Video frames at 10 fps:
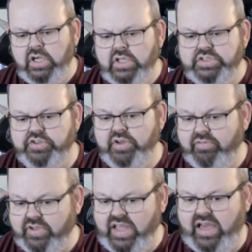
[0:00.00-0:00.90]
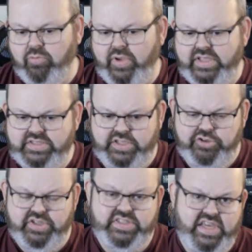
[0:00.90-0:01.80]
So you have a lot of ways that
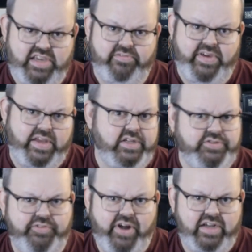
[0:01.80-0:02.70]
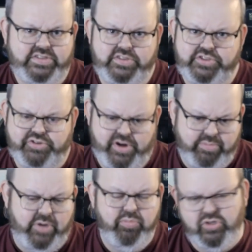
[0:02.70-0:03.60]
you can take advantage of your hazardous
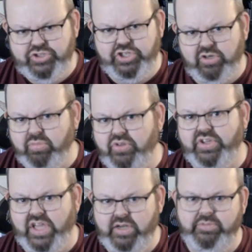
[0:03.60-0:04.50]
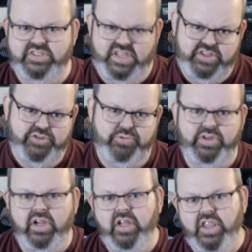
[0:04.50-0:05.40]
terrain by pushing or pulling enemies into
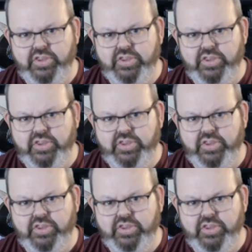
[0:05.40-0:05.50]
it,